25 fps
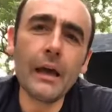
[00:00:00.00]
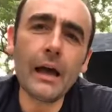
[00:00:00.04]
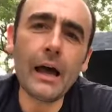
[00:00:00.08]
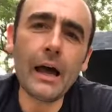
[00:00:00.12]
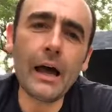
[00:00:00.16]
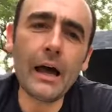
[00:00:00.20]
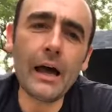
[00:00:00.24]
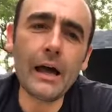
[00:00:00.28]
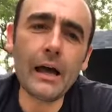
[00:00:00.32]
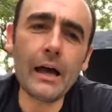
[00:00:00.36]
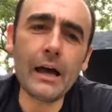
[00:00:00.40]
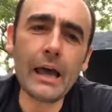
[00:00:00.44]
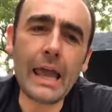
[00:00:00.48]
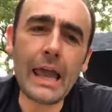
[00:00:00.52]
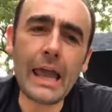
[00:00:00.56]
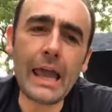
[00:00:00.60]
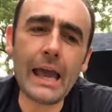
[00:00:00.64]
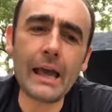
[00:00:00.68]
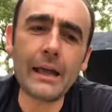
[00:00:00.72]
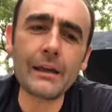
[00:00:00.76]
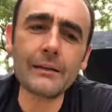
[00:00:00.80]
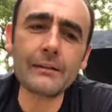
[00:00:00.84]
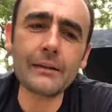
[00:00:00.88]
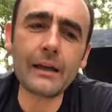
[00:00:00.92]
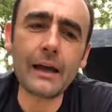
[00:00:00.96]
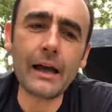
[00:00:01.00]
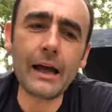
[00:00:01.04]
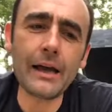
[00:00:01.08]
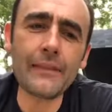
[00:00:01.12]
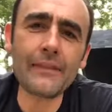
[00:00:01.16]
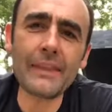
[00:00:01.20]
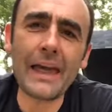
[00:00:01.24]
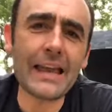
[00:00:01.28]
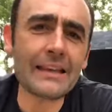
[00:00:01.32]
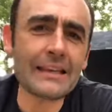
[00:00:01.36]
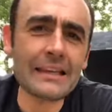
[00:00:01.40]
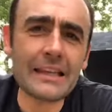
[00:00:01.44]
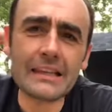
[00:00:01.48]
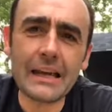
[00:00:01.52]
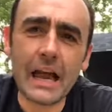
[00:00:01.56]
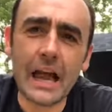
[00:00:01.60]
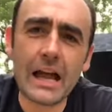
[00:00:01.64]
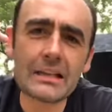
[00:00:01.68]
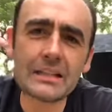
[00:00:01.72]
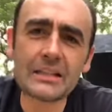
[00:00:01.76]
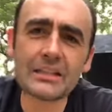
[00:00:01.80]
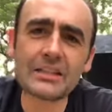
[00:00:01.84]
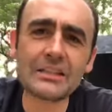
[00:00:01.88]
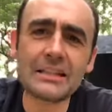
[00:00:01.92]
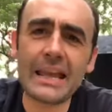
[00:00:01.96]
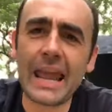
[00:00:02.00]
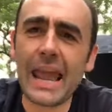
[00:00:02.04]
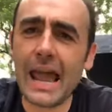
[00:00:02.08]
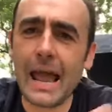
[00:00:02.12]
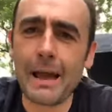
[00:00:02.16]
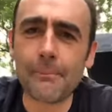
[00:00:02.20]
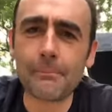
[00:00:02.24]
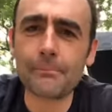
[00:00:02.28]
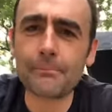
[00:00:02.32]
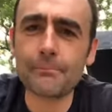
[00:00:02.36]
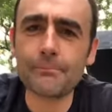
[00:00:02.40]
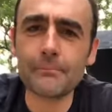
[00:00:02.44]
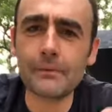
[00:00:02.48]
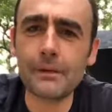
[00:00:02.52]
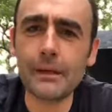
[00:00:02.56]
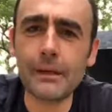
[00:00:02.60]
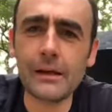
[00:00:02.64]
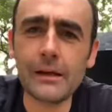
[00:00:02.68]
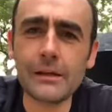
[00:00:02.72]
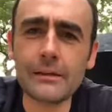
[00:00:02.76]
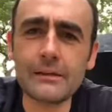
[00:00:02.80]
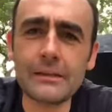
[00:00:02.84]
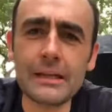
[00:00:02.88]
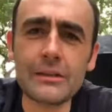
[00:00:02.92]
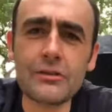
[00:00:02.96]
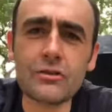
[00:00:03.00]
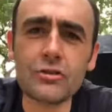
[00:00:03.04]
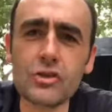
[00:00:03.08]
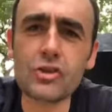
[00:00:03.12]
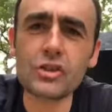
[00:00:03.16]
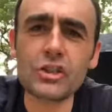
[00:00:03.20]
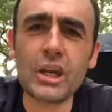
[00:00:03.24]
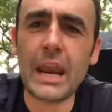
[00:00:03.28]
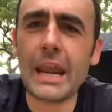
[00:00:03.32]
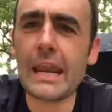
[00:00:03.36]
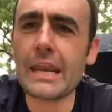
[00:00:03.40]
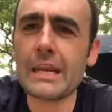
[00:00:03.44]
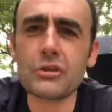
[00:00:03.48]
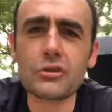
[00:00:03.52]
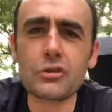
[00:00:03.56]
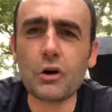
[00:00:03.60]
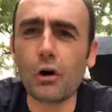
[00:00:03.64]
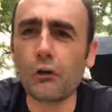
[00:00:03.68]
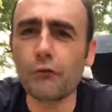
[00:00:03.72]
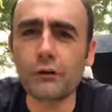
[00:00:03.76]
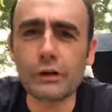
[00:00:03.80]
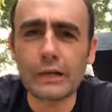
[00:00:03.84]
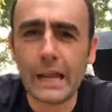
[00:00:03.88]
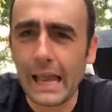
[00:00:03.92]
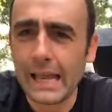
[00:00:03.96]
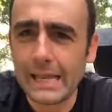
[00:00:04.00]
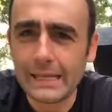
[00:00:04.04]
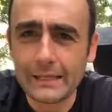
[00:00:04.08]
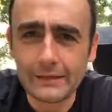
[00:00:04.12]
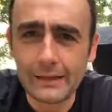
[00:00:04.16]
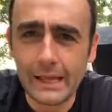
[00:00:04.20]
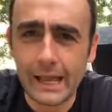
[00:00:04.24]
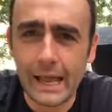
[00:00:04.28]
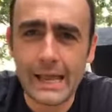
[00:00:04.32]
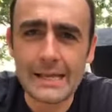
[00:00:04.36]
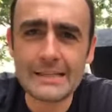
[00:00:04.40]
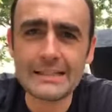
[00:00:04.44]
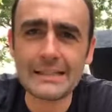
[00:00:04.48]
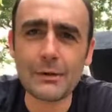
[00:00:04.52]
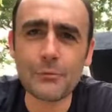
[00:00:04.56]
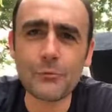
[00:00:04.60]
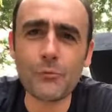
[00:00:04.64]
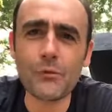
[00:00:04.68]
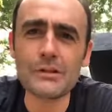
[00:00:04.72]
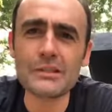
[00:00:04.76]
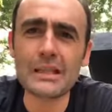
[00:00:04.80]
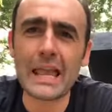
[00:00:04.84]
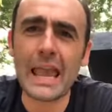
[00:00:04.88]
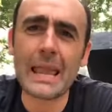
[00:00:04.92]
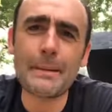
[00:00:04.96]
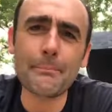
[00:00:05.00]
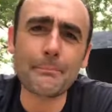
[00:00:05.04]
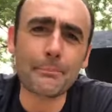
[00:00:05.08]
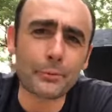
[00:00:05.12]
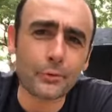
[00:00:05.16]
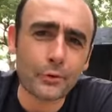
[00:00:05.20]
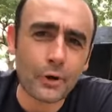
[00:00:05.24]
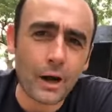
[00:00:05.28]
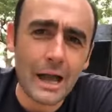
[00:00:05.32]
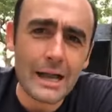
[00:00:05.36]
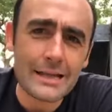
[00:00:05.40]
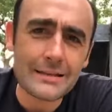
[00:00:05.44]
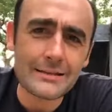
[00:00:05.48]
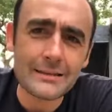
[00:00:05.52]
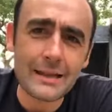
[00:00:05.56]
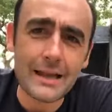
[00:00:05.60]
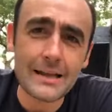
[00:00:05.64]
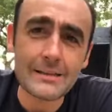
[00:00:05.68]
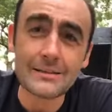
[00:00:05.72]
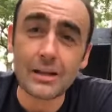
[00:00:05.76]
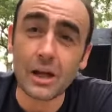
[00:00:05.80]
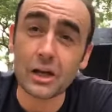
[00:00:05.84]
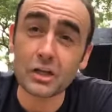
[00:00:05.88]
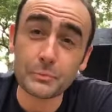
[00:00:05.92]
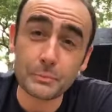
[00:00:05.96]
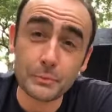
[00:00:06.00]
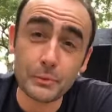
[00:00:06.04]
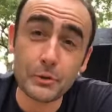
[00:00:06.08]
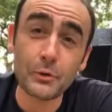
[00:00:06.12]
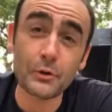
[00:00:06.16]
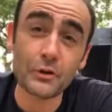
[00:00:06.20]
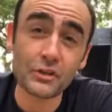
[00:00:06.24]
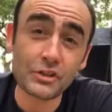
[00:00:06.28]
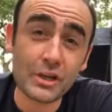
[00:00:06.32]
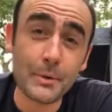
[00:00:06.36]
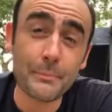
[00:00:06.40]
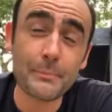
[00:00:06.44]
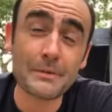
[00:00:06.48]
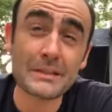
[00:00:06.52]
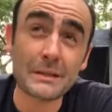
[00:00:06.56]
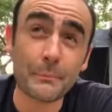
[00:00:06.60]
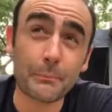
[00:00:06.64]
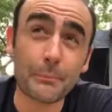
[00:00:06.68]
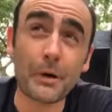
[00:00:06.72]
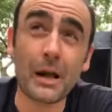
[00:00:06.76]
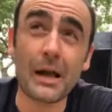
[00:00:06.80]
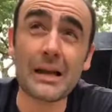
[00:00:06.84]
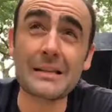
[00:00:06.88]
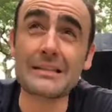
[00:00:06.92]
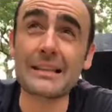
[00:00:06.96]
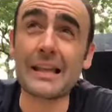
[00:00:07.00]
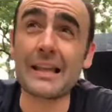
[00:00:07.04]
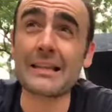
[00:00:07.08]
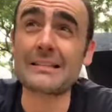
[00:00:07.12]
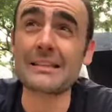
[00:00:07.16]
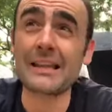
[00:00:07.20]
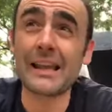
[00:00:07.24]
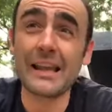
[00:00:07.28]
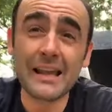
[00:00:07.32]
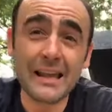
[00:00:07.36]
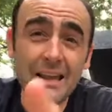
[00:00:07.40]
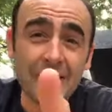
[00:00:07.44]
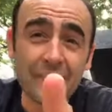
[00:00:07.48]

Uh, and, and that did not snap, uh, didn't change overnight, guys. It was a process. Entrepreneurship is a process.